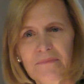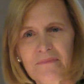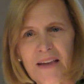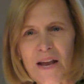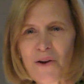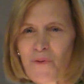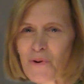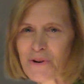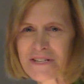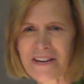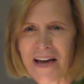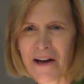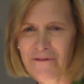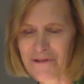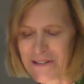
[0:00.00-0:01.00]
And it worked
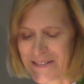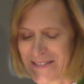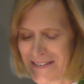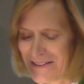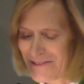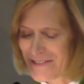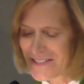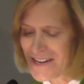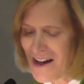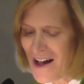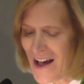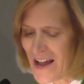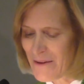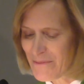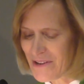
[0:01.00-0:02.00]
every single
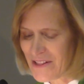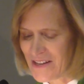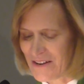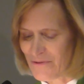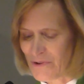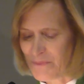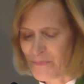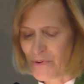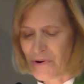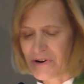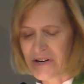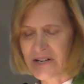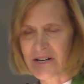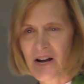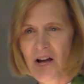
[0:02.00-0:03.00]
time, Clinton
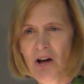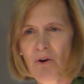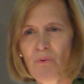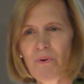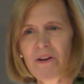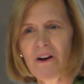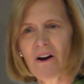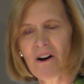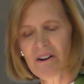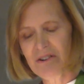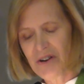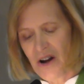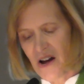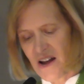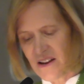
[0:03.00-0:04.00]
reported. We are
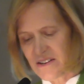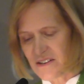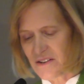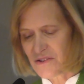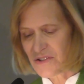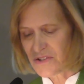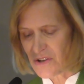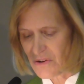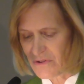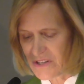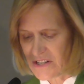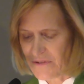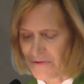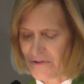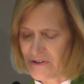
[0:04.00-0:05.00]
not so
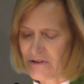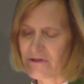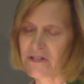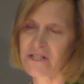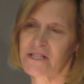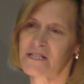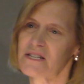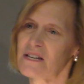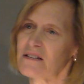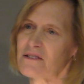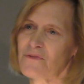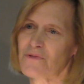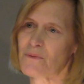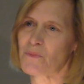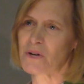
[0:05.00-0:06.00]
different or distinct
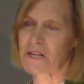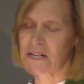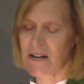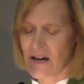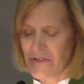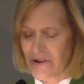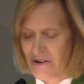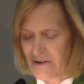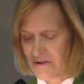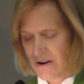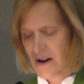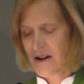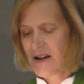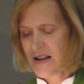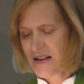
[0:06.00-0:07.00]
from one another,
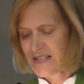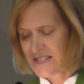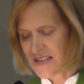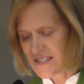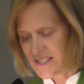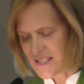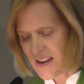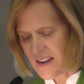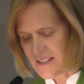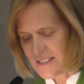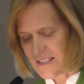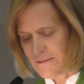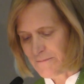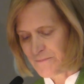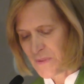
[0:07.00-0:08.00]
says
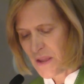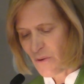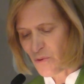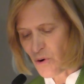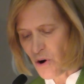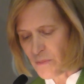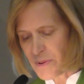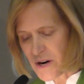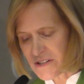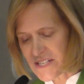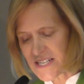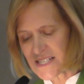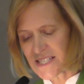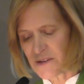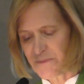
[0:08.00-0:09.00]
Tyson. We're all
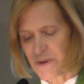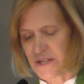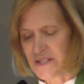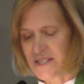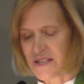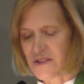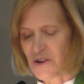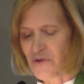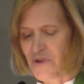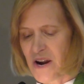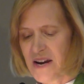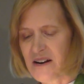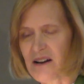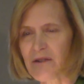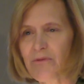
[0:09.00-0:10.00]
participants in the
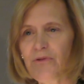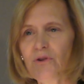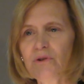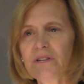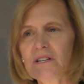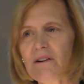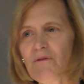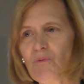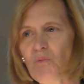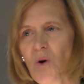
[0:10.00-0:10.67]
great unfolding of